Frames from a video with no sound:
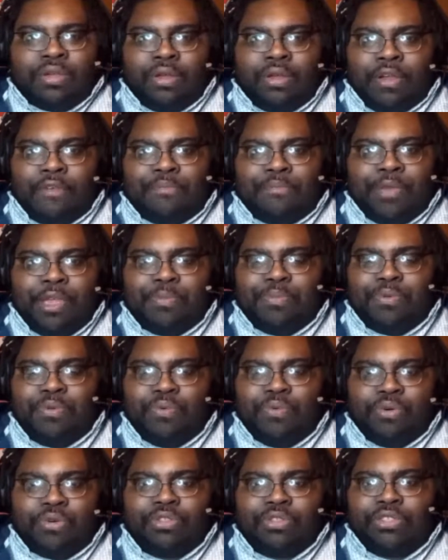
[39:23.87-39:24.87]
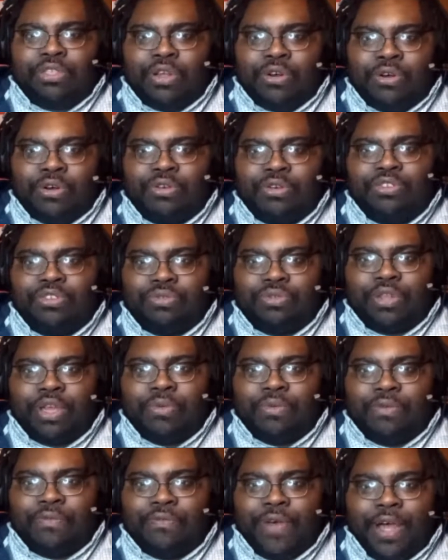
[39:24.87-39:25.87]
if people want to hurt you,
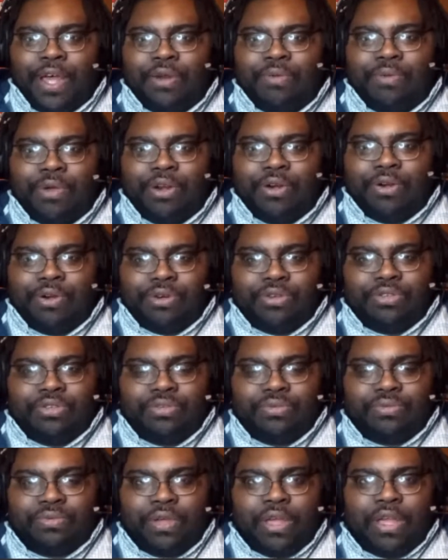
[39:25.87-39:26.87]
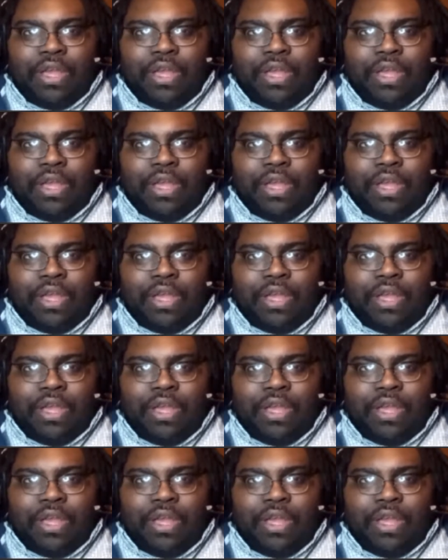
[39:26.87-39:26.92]
they will find a way to hurt you,